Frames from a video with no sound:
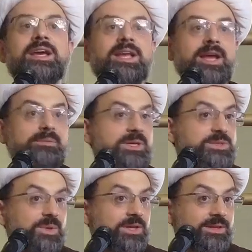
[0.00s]
Ilah means
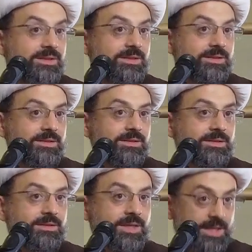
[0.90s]
what?
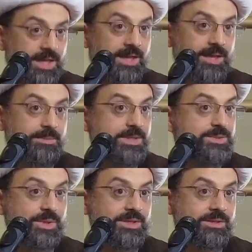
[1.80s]
Ilah means
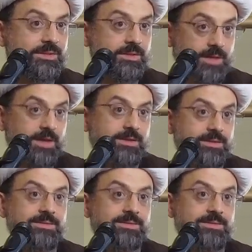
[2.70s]
what? God.